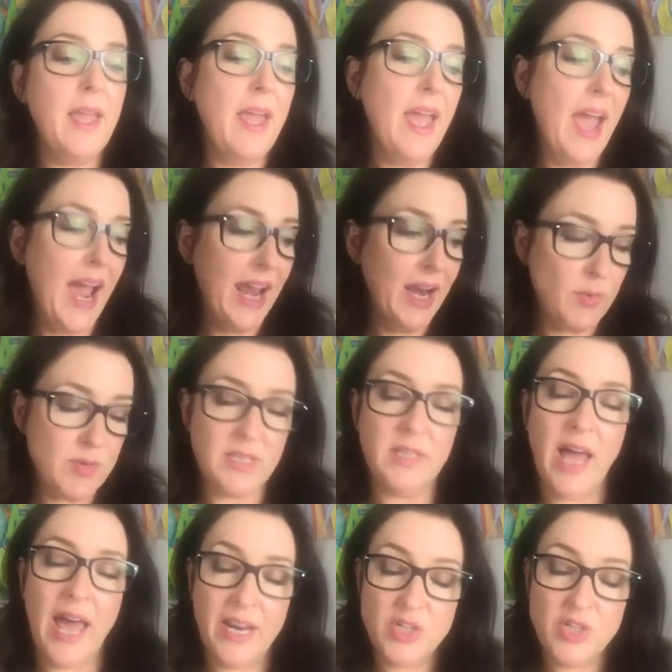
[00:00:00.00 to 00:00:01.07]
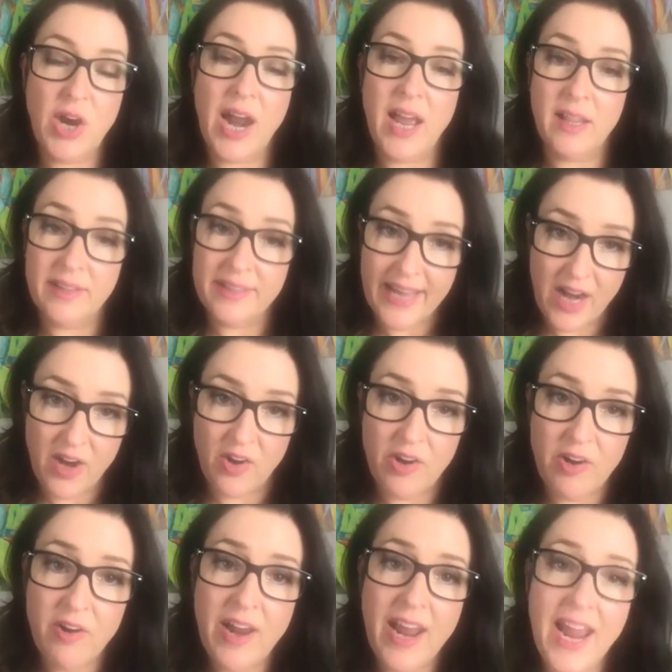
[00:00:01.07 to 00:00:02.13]
Yeah. And it was a lot of trial and
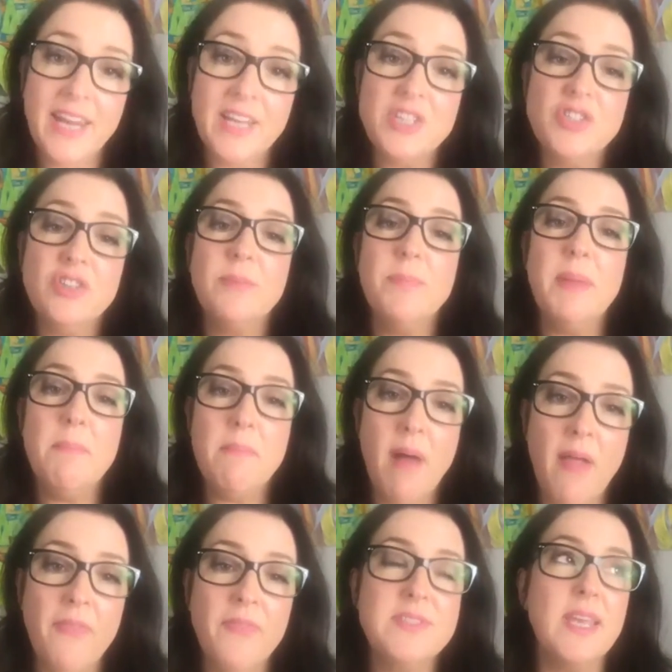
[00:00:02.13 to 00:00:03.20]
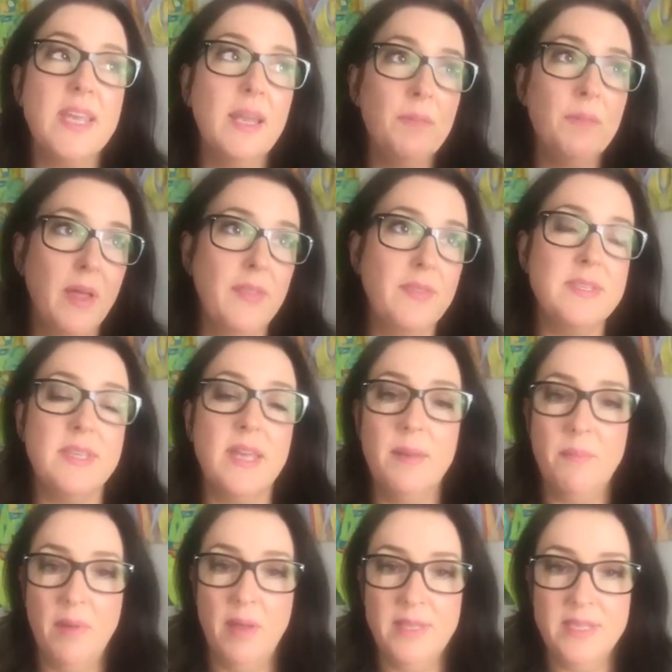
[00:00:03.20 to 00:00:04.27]
error. And it took me months and months and
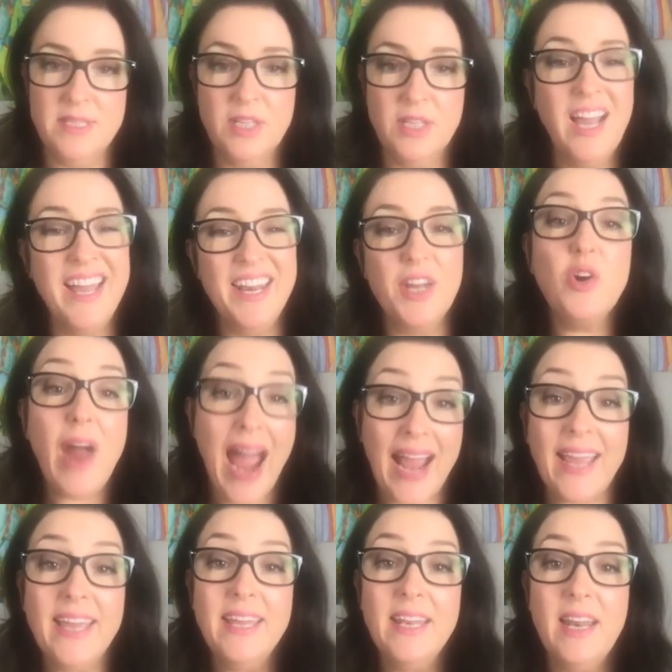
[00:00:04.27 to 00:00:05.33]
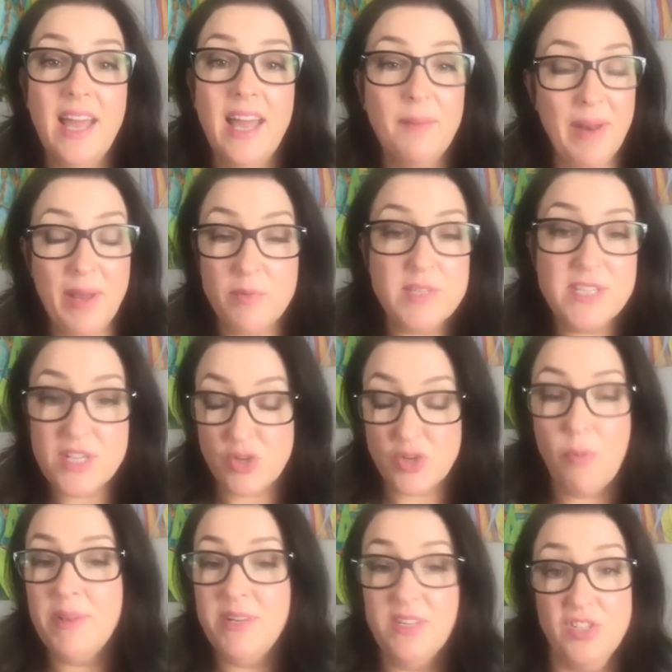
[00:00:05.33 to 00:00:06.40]
months to kind of crack it. But I was
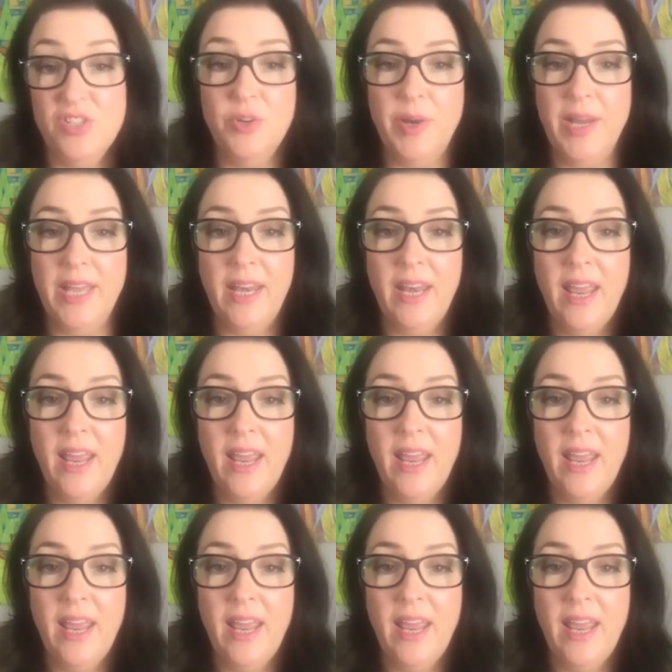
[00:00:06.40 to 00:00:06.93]
determined to do it.